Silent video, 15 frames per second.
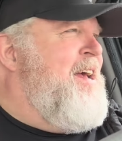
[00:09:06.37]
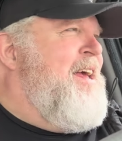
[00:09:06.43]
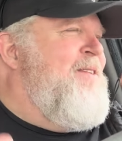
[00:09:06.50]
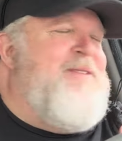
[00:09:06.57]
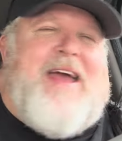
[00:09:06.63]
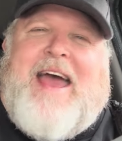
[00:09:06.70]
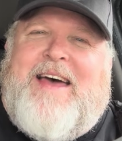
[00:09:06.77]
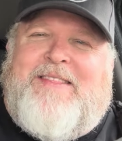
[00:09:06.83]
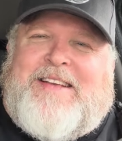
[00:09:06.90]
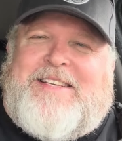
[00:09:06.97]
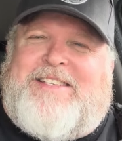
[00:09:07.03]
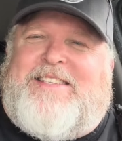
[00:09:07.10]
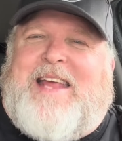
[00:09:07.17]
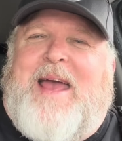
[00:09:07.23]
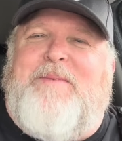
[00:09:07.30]
and we had this
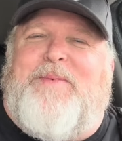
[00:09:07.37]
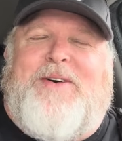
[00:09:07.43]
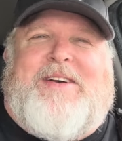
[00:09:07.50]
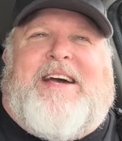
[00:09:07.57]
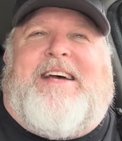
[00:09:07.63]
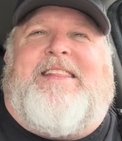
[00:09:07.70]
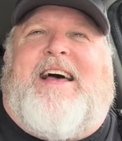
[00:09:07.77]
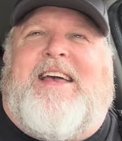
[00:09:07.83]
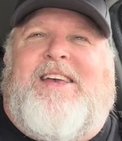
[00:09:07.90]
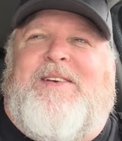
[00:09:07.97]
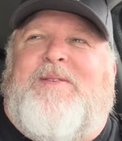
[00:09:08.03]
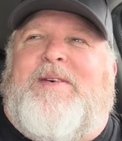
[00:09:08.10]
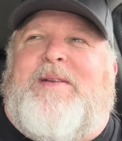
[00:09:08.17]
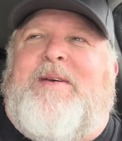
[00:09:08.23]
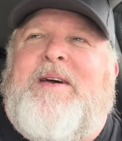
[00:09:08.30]
staple gun, like
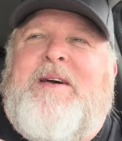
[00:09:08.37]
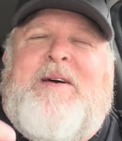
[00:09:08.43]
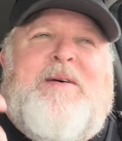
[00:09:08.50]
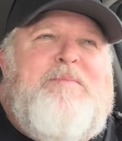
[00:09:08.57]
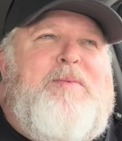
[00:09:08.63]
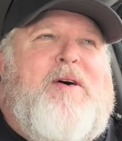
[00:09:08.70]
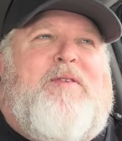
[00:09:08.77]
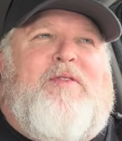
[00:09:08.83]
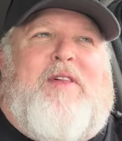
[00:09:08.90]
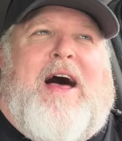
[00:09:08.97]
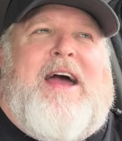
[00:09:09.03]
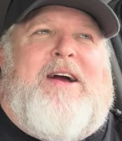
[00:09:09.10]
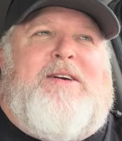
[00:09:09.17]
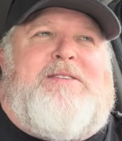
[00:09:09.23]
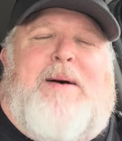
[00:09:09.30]
you would put
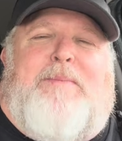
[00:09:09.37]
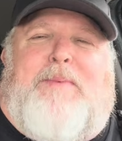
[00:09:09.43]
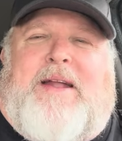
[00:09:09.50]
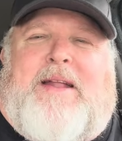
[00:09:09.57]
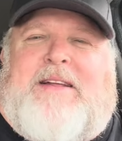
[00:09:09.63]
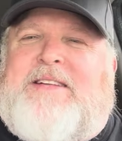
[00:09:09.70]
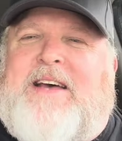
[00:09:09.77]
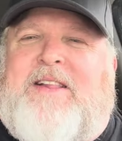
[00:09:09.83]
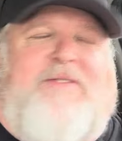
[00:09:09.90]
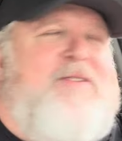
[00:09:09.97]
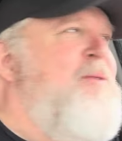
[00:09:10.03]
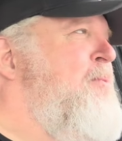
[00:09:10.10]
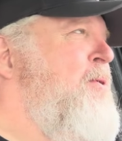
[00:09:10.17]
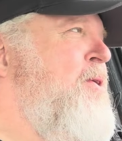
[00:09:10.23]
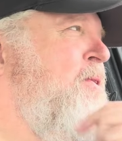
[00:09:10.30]
flyers up on a
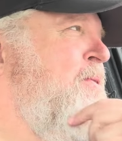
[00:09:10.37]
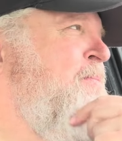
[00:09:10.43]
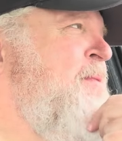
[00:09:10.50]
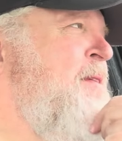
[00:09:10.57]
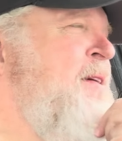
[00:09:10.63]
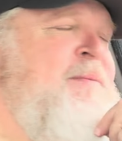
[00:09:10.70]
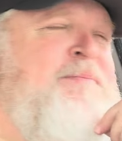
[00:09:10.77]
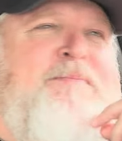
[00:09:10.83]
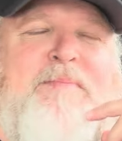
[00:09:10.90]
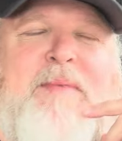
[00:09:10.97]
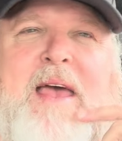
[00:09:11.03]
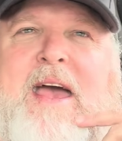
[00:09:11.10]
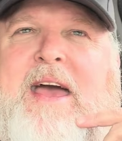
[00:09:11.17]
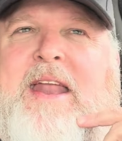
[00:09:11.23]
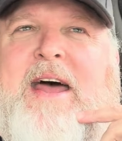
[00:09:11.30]
telephone pole
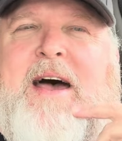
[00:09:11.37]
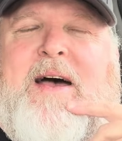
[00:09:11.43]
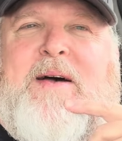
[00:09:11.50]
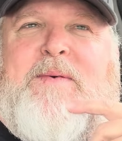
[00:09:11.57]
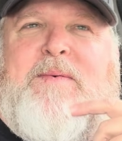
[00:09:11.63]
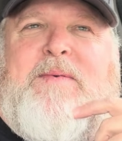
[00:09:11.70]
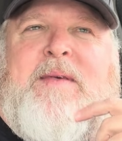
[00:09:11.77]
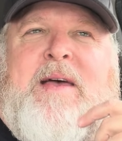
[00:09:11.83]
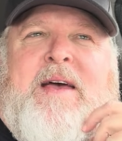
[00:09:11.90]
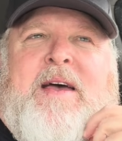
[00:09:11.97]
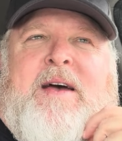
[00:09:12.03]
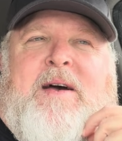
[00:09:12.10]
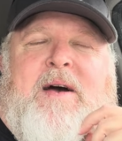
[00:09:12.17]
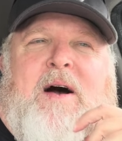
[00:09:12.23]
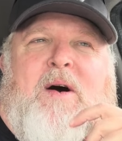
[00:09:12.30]
and, uh,
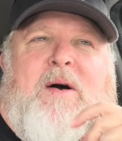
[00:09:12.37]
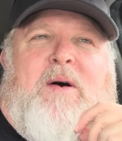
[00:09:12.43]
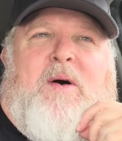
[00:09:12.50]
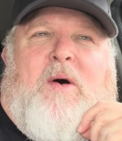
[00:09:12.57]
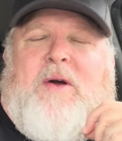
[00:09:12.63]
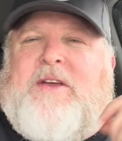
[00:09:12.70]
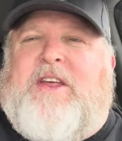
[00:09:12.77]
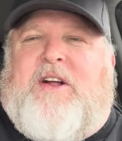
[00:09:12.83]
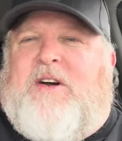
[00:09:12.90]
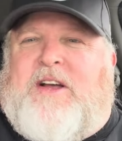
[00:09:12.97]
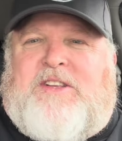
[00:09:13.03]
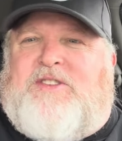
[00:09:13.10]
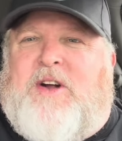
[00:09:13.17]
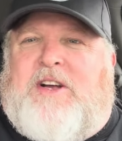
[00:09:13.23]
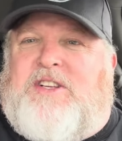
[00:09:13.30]
or you know
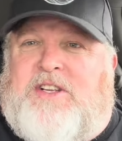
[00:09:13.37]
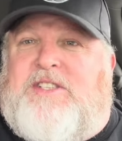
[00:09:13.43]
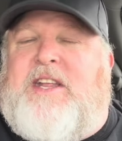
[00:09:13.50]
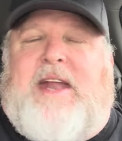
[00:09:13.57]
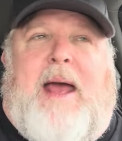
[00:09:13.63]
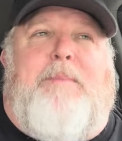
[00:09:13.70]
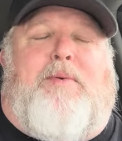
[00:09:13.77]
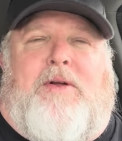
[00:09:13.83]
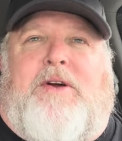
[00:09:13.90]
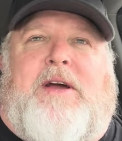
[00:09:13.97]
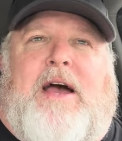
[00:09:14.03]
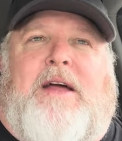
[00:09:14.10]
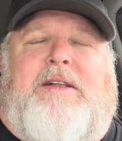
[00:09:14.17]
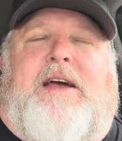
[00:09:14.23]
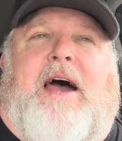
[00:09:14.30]
construction stapler
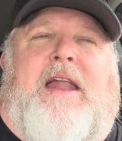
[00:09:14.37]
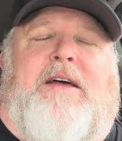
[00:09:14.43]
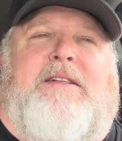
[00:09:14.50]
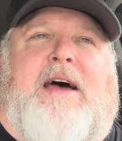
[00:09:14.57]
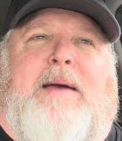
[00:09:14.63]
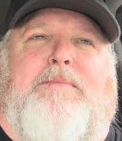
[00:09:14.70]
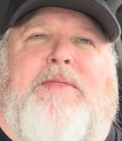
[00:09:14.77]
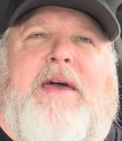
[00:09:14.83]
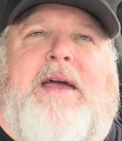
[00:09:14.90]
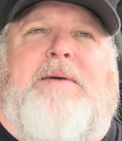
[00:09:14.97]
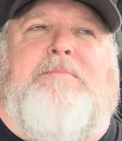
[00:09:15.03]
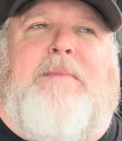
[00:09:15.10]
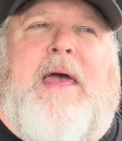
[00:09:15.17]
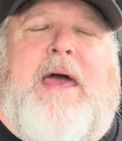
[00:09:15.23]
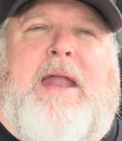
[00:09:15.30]
gun kind of type
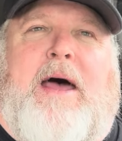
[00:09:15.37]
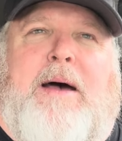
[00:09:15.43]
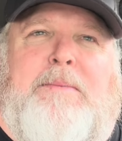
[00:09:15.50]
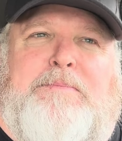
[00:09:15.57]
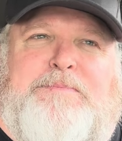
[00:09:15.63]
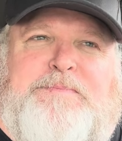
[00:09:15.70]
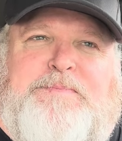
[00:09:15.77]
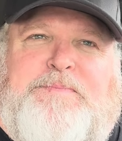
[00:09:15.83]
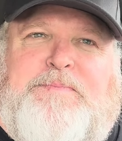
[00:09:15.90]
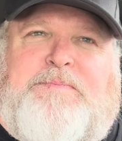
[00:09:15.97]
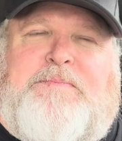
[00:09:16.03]
thing and um